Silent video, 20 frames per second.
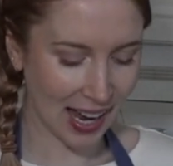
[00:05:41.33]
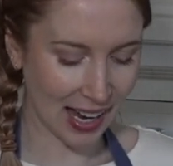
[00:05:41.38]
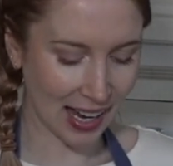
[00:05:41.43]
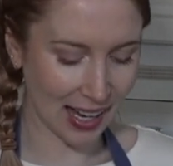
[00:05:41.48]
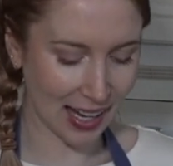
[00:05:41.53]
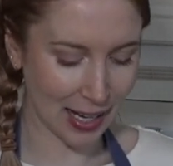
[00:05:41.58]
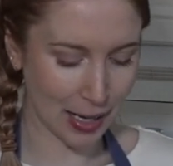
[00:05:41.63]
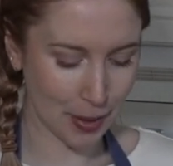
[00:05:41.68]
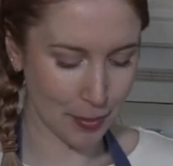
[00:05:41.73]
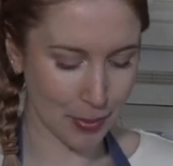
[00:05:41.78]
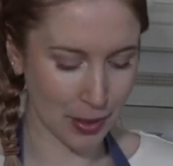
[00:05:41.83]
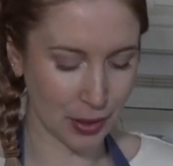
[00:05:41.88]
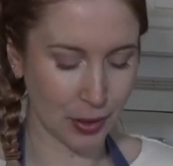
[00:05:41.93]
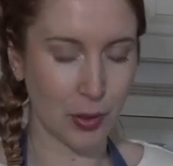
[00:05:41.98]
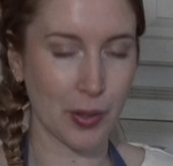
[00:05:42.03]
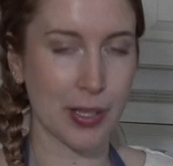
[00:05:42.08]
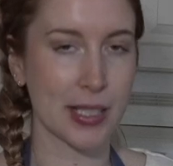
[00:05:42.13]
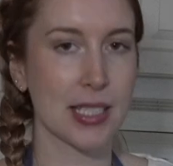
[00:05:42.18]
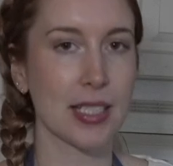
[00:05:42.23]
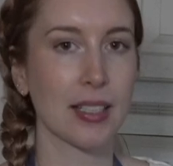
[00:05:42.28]
I'm
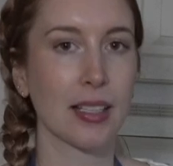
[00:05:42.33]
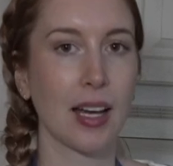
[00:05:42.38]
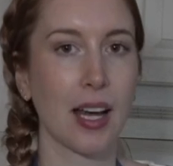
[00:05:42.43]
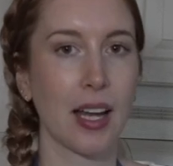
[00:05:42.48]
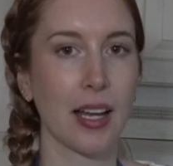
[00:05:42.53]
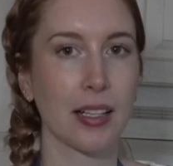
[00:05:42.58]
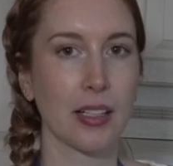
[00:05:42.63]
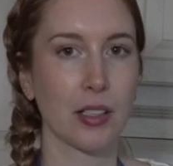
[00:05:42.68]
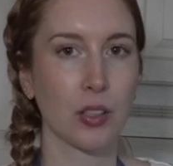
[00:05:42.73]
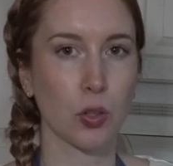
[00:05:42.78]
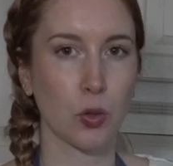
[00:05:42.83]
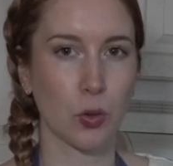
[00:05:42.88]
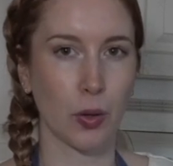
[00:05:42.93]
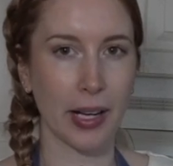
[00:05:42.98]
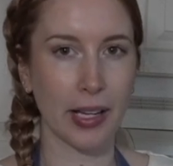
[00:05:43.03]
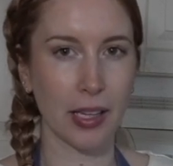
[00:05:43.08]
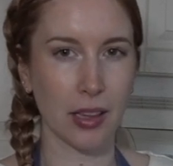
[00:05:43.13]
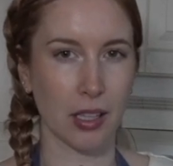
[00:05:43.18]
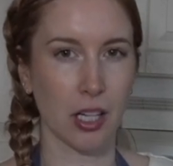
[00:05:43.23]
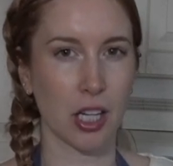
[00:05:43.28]
going to cut
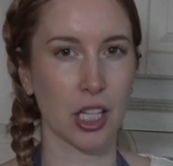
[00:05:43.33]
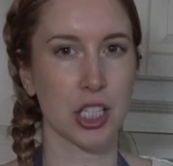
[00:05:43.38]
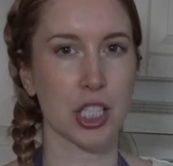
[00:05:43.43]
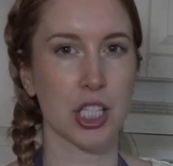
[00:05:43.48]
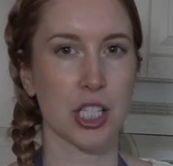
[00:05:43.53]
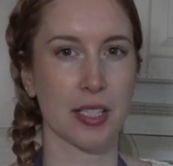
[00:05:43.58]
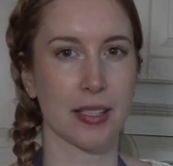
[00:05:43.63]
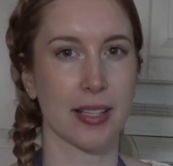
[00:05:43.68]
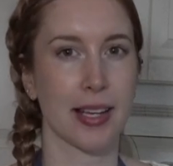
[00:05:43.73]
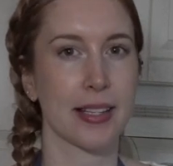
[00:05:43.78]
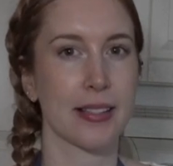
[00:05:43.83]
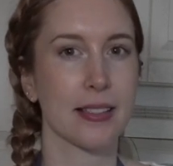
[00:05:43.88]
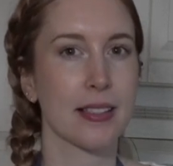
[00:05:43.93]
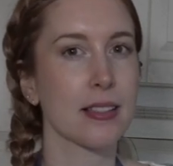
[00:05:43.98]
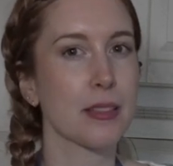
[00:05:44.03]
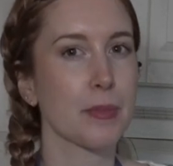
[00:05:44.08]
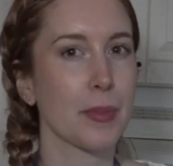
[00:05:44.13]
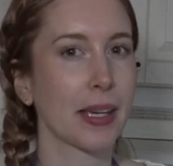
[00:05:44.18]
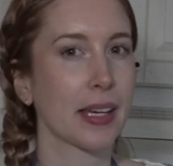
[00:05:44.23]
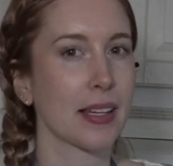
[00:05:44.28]
quite large
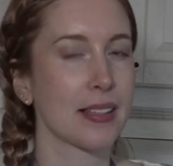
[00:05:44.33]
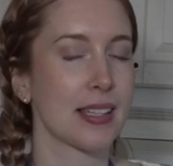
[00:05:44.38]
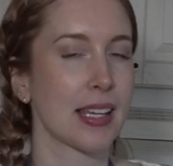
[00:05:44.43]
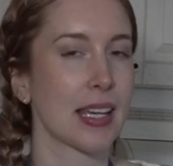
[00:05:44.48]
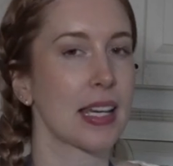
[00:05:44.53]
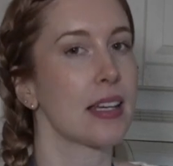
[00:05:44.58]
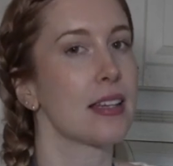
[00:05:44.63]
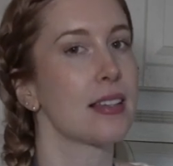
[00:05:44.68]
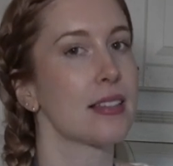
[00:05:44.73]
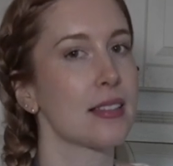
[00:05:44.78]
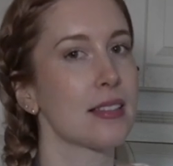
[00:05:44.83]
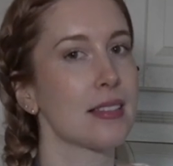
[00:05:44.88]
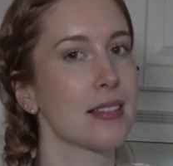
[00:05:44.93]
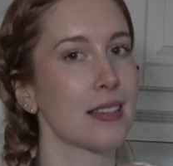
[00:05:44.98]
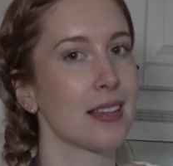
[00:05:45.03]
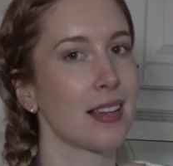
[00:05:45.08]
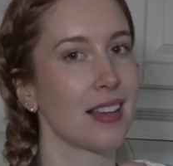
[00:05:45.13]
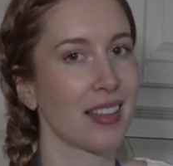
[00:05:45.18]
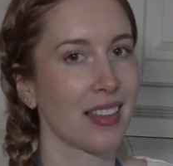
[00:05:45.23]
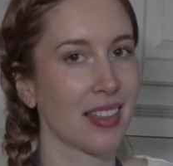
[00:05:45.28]
slices because it
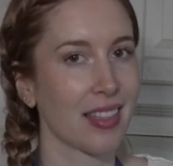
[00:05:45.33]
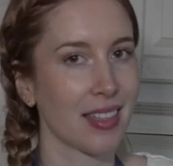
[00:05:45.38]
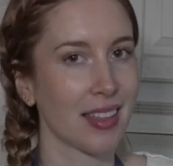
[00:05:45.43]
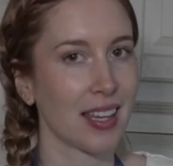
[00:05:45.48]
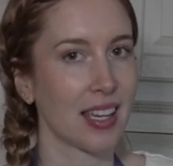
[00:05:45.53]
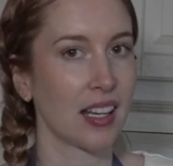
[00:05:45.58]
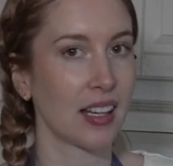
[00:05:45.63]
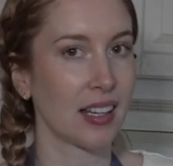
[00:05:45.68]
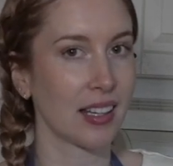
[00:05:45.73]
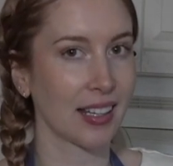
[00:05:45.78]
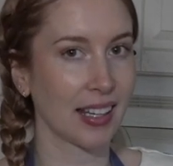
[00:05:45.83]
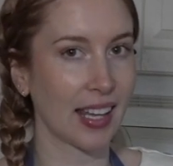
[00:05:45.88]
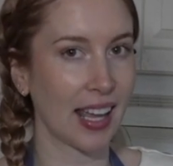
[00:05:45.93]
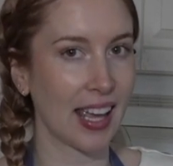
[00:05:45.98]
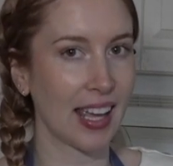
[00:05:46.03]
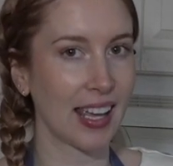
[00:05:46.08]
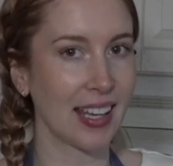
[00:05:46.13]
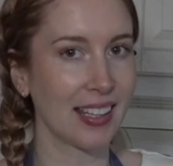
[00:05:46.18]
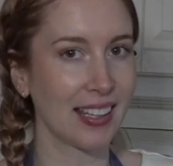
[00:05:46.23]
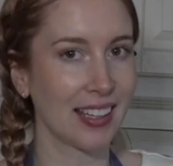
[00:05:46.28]
is a thin
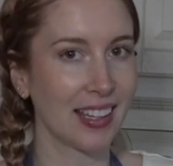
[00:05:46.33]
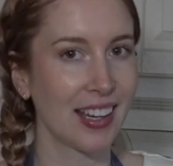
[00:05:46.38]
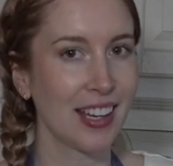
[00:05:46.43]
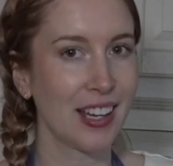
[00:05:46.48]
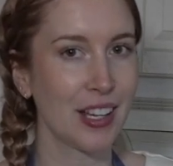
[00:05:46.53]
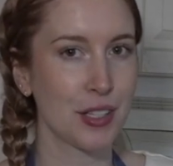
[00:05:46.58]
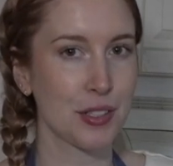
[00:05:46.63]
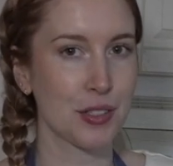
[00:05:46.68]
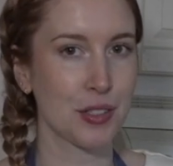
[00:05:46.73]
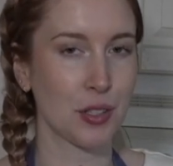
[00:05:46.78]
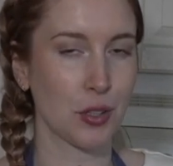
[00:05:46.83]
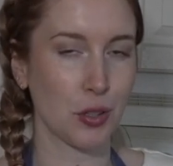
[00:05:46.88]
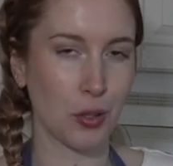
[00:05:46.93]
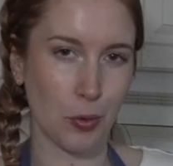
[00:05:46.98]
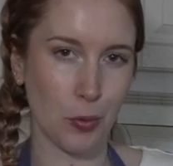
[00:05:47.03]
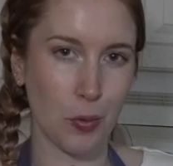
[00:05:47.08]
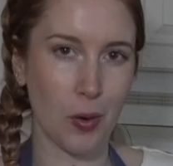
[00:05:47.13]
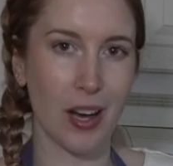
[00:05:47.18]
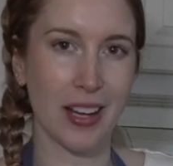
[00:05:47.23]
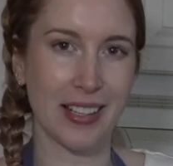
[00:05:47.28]
cake, so
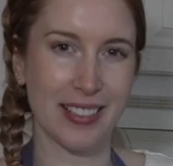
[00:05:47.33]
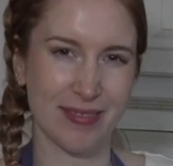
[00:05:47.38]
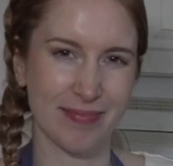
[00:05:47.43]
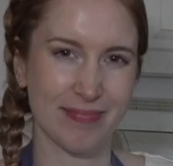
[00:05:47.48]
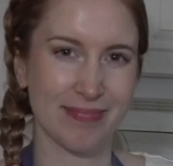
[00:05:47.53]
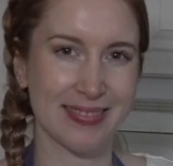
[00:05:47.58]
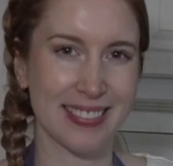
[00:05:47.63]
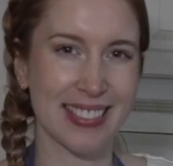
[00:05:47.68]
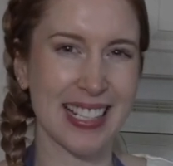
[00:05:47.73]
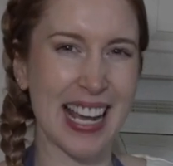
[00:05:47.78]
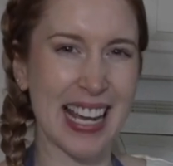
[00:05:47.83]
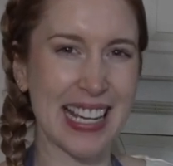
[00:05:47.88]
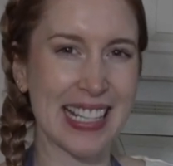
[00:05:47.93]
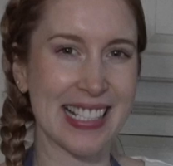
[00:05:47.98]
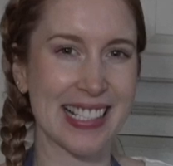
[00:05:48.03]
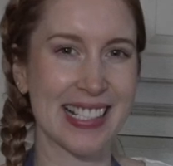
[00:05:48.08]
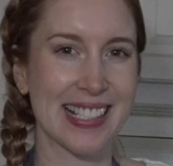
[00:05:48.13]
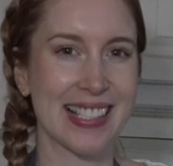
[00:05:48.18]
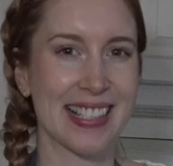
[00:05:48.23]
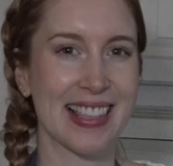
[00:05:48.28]
you want
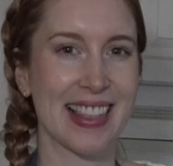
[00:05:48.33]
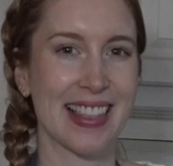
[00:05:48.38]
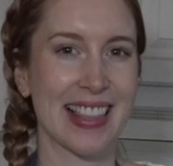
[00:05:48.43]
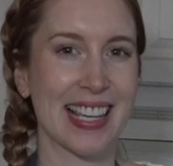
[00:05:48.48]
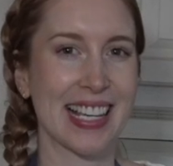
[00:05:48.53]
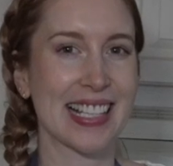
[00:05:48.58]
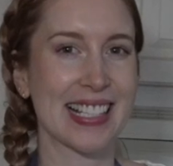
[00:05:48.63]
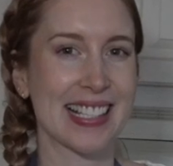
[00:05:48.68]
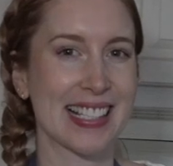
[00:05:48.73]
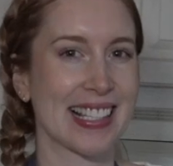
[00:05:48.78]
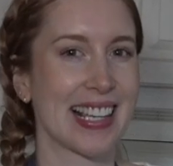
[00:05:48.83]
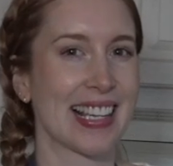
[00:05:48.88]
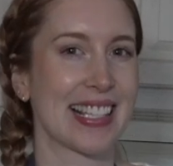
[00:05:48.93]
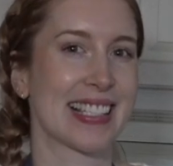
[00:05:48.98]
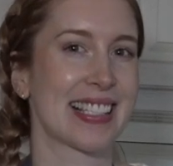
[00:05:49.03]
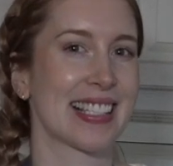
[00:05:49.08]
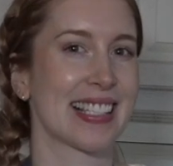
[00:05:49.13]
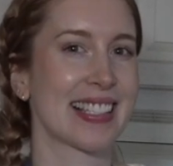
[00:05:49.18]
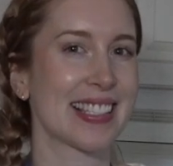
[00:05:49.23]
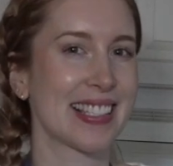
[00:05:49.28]
nice thick
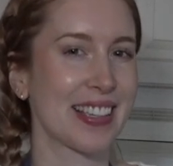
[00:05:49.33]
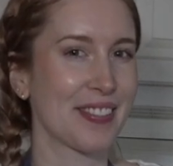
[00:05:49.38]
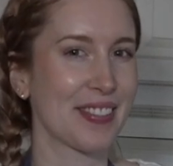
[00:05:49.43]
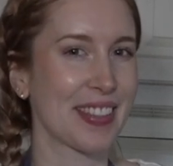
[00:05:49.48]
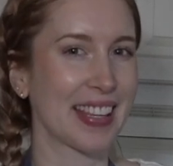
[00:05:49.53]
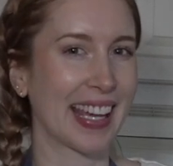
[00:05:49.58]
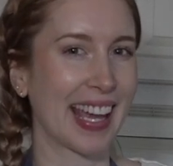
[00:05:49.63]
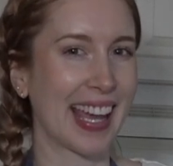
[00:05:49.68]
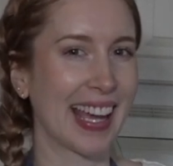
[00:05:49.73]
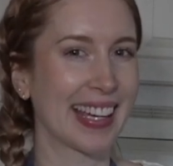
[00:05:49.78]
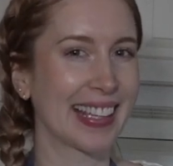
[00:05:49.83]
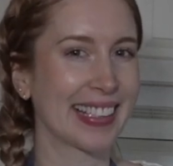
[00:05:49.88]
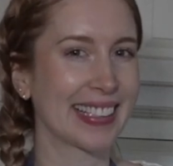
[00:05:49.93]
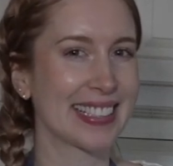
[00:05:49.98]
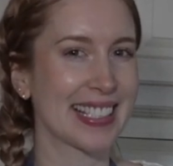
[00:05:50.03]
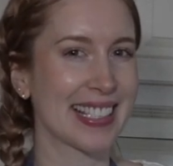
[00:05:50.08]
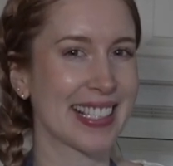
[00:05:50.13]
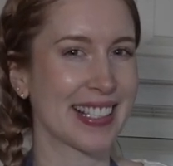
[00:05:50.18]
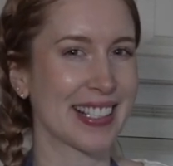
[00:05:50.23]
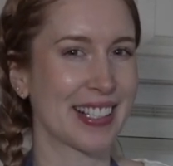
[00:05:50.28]
slices of the
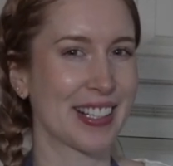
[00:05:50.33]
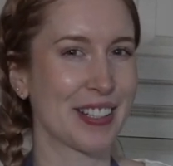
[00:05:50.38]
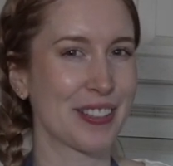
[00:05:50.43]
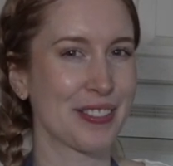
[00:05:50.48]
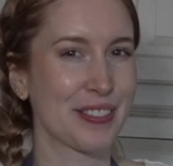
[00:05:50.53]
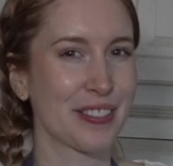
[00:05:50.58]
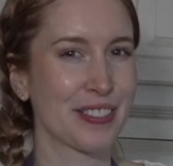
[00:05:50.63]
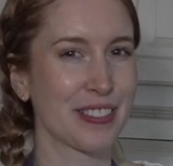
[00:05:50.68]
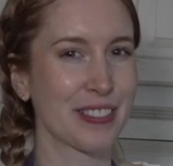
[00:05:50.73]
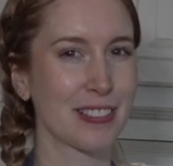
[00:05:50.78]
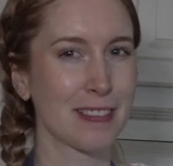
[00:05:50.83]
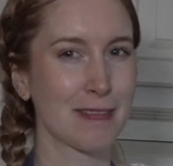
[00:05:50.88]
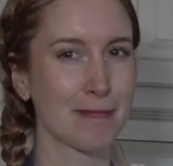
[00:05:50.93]
cake to serve.